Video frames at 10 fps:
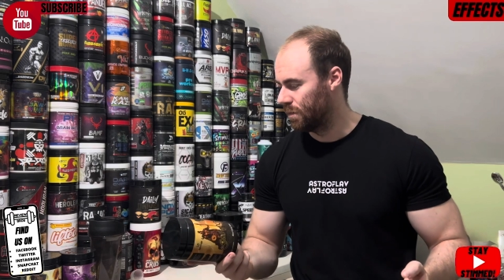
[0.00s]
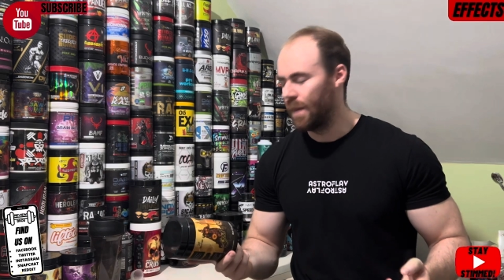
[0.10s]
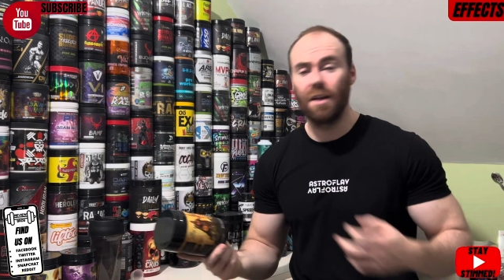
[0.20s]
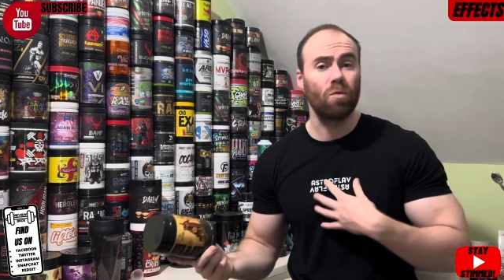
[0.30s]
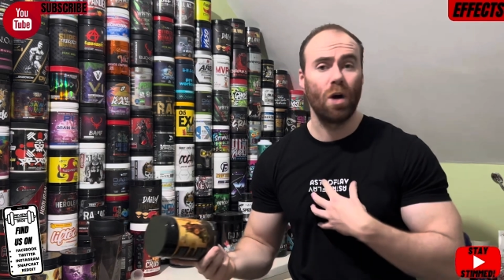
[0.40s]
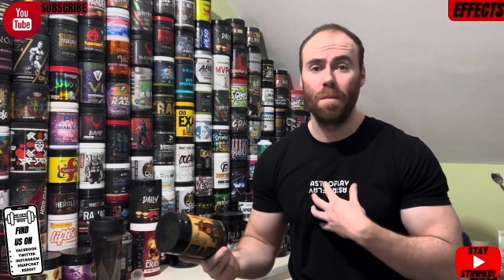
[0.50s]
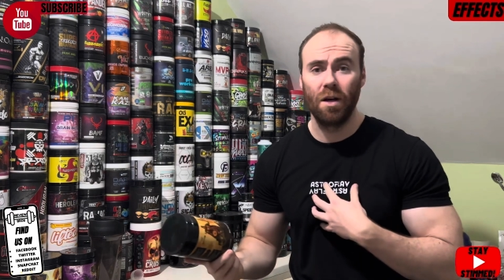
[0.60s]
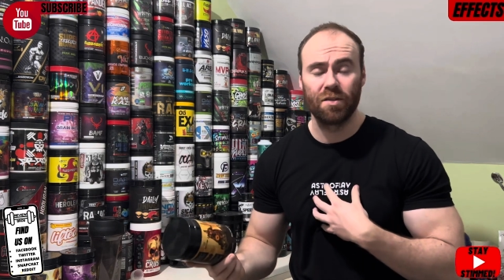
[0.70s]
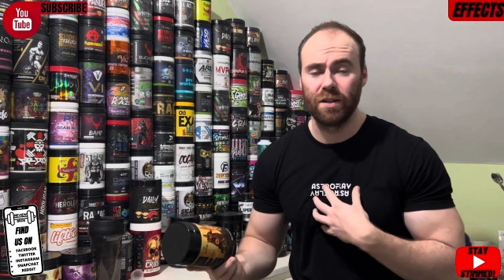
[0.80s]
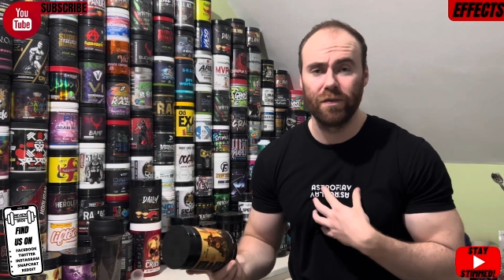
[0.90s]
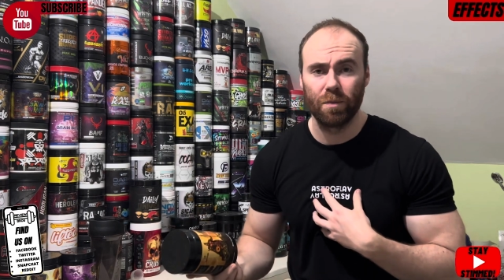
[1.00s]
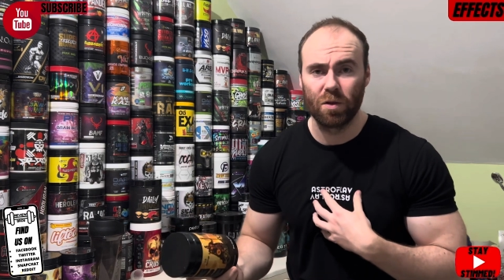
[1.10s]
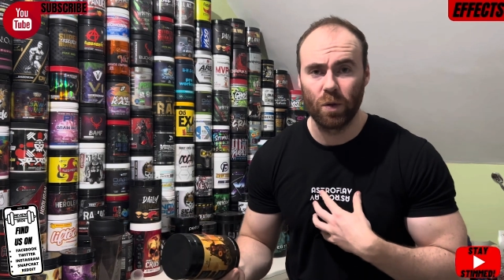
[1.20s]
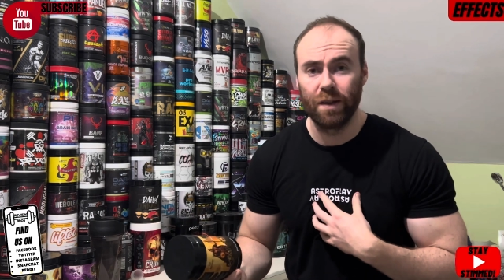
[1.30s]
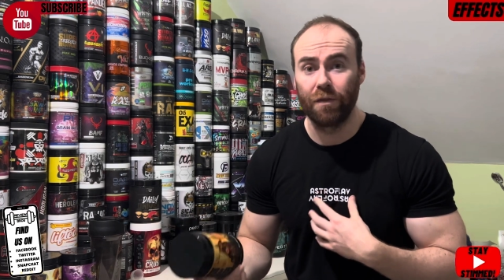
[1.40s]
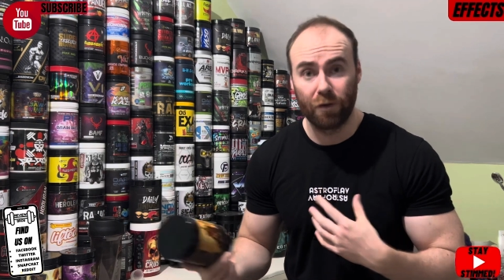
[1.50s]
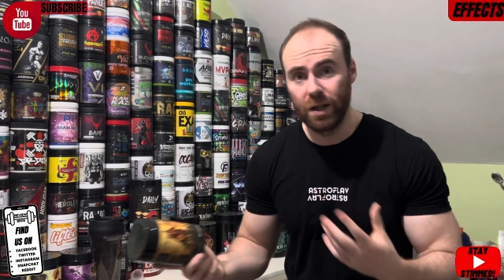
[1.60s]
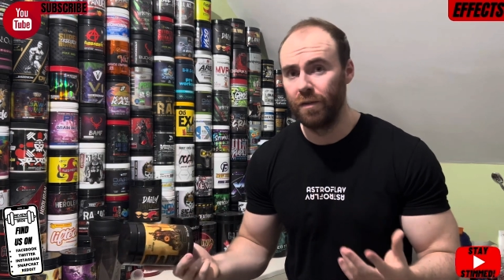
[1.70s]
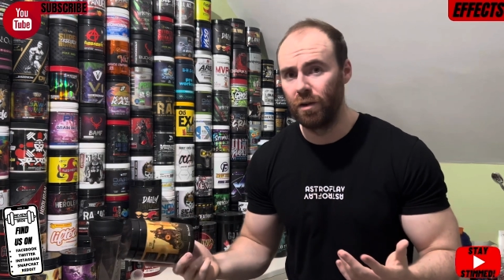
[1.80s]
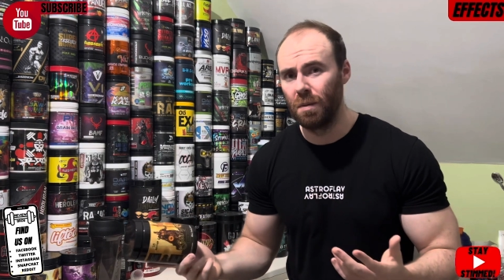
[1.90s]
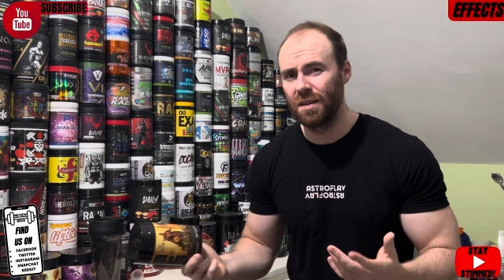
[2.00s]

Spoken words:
And that's what I personally think between the three of them.